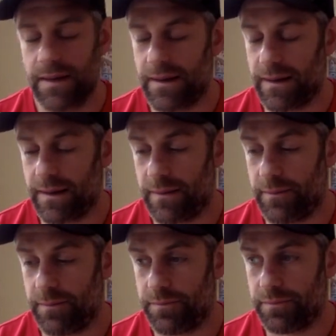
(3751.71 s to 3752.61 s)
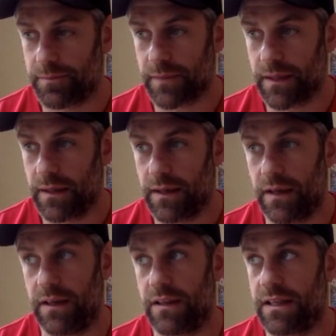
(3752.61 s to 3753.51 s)
Um,
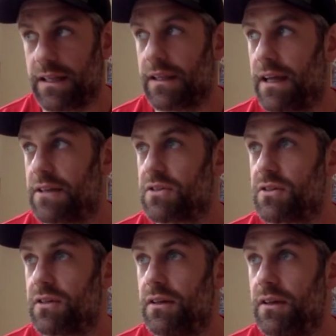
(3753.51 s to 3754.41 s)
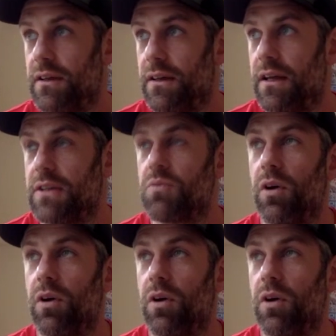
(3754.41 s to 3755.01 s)
and I think that's it's yeah.